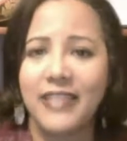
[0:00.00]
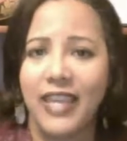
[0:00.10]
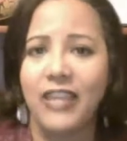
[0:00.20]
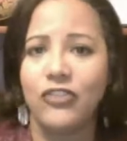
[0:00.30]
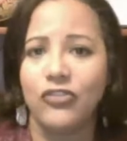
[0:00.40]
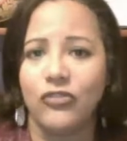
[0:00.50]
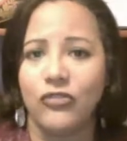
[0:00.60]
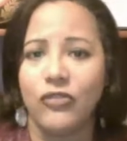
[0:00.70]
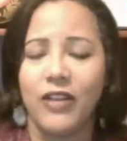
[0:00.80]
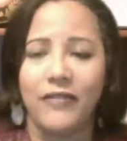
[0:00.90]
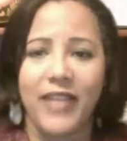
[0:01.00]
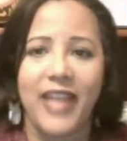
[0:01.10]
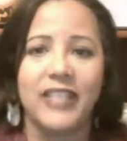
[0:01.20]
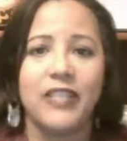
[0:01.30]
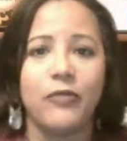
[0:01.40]
danger of
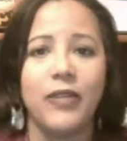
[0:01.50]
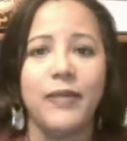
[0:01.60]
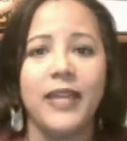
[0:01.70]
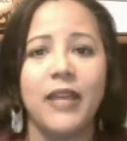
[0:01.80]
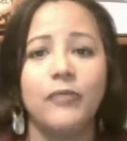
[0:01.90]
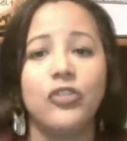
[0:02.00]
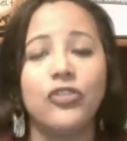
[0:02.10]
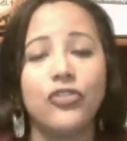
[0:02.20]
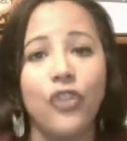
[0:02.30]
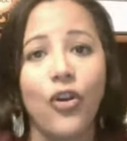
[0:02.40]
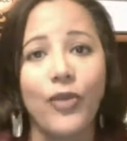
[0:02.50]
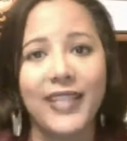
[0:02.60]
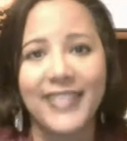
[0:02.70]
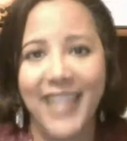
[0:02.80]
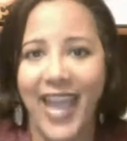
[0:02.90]
that is that we become so
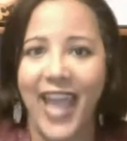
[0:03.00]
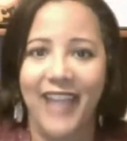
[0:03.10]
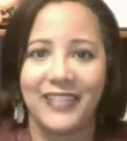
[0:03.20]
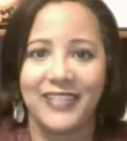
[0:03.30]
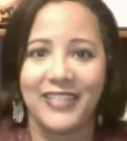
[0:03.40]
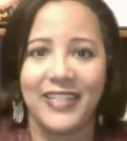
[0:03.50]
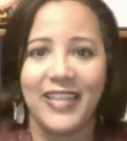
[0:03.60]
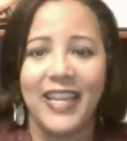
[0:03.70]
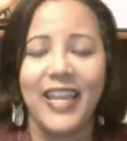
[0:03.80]
attached